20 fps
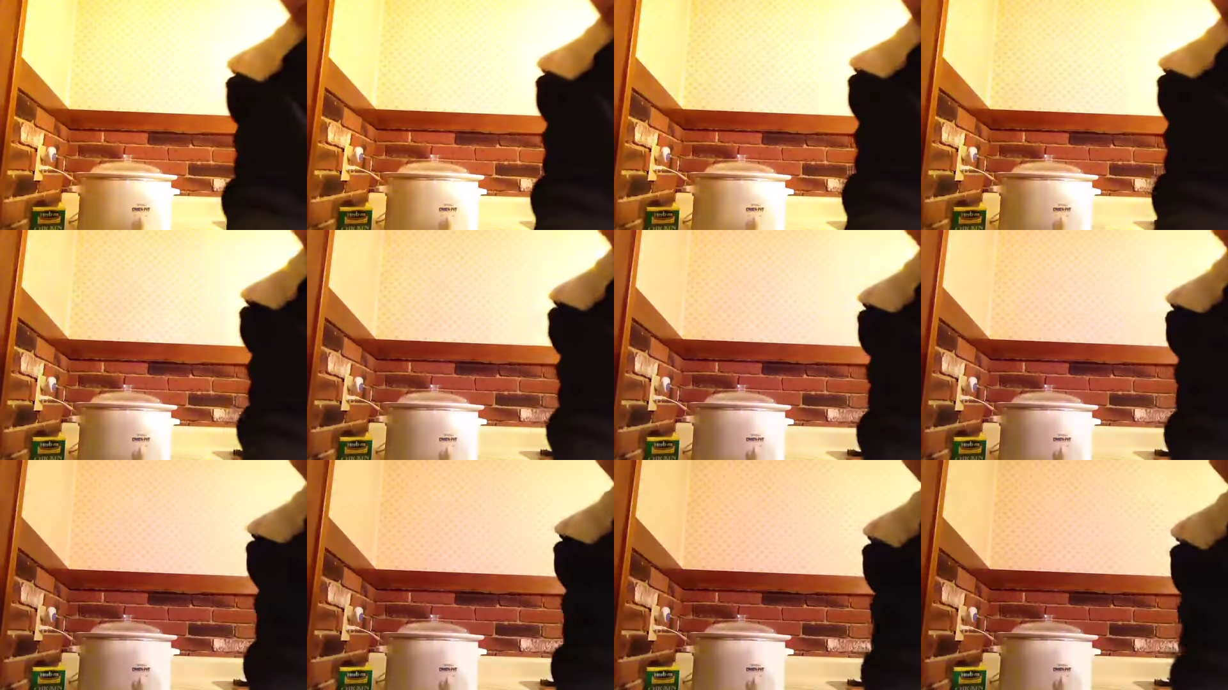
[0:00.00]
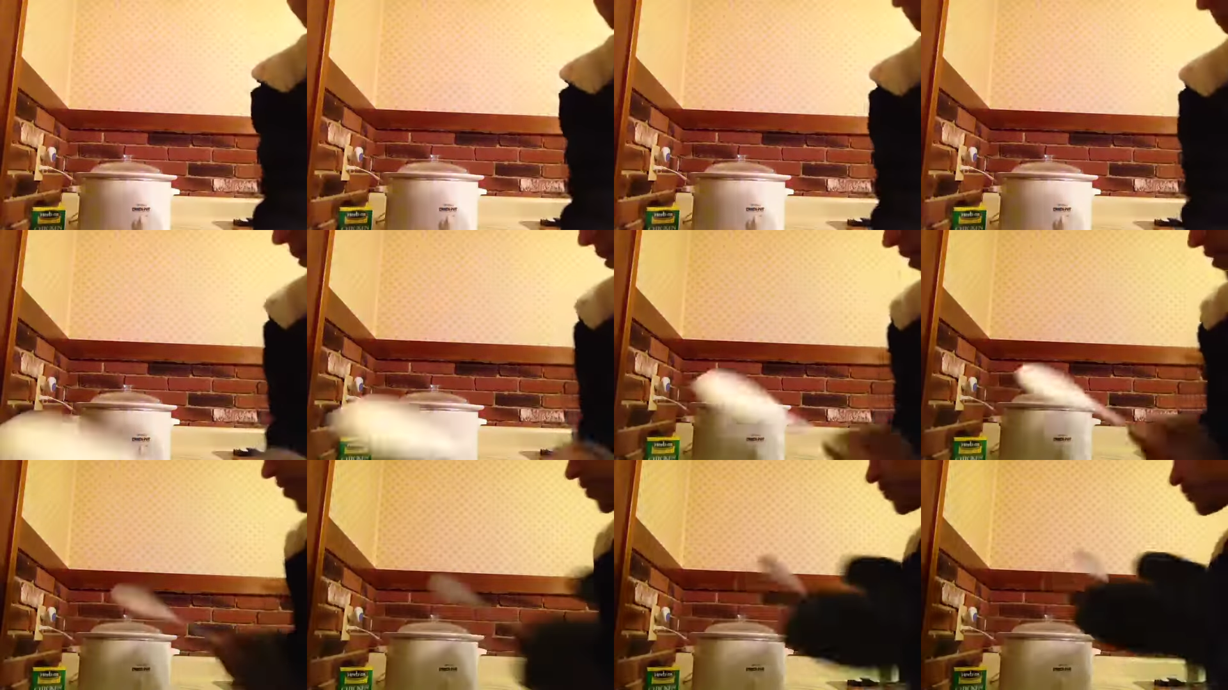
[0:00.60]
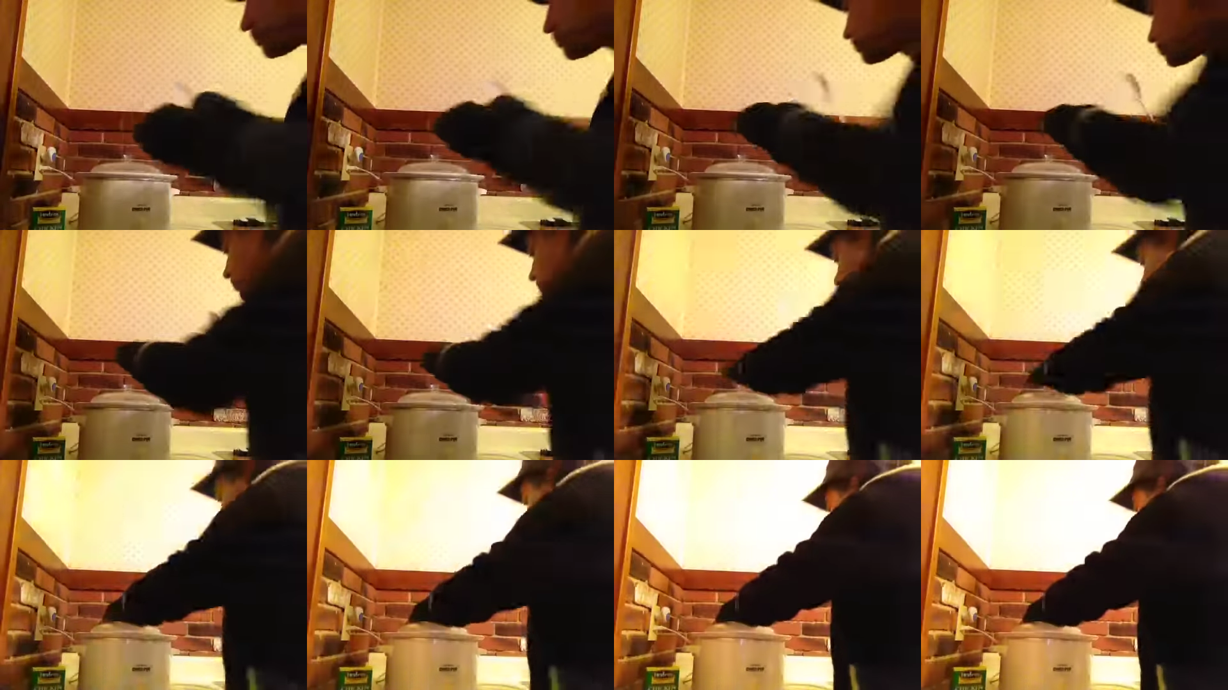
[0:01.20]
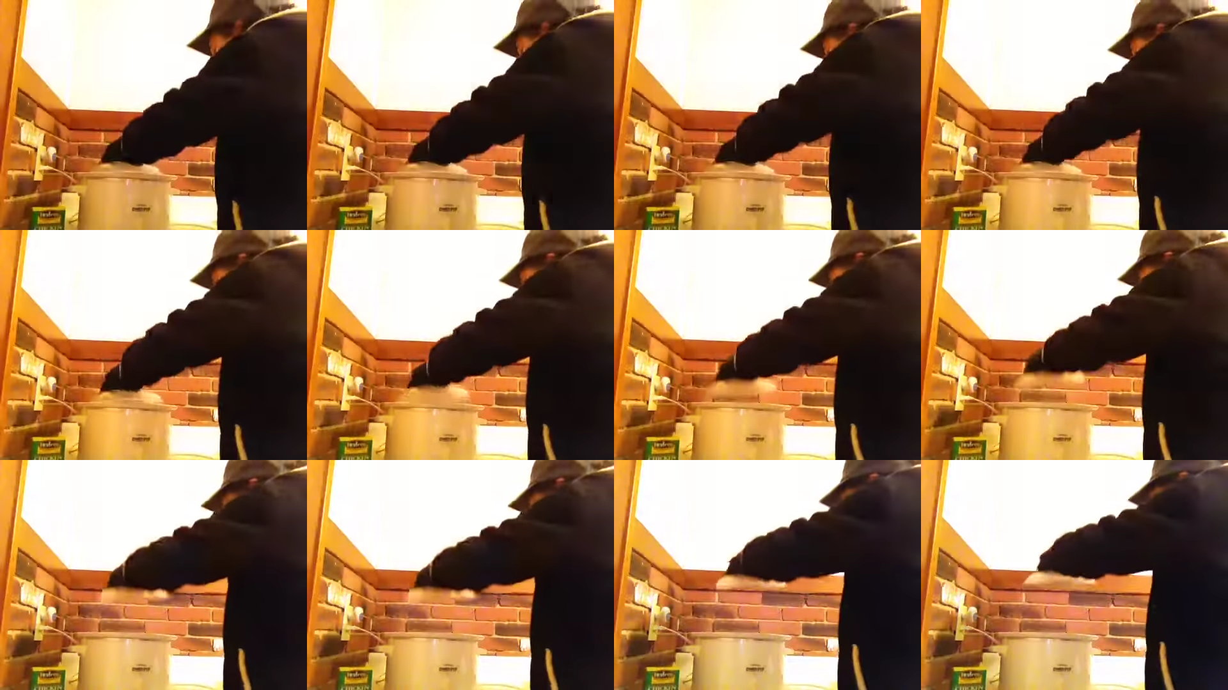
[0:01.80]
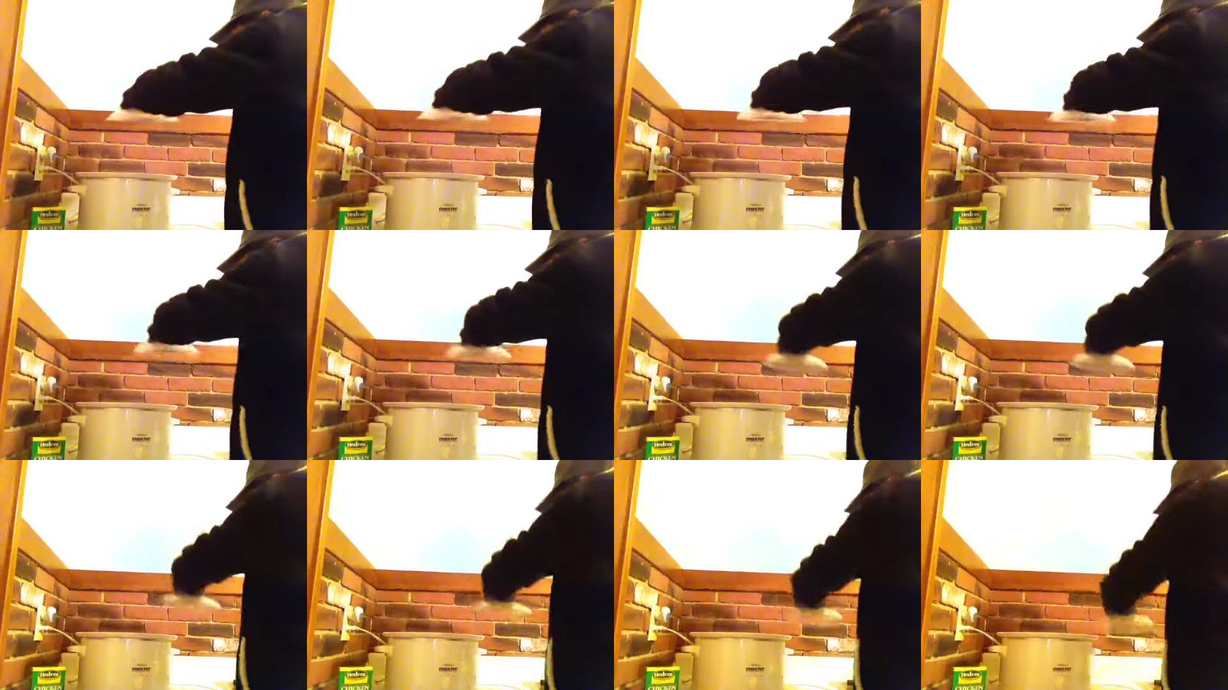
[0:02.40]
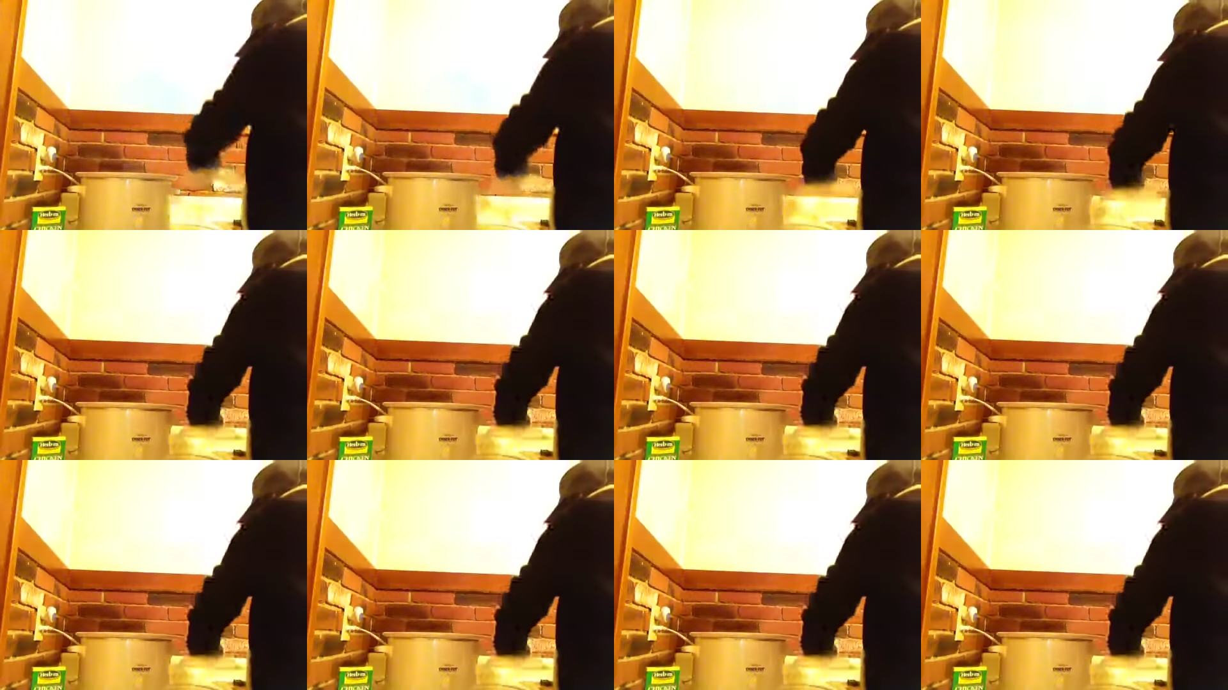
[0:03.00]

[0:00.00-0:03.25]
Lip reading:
Nobody's mouth can be seen.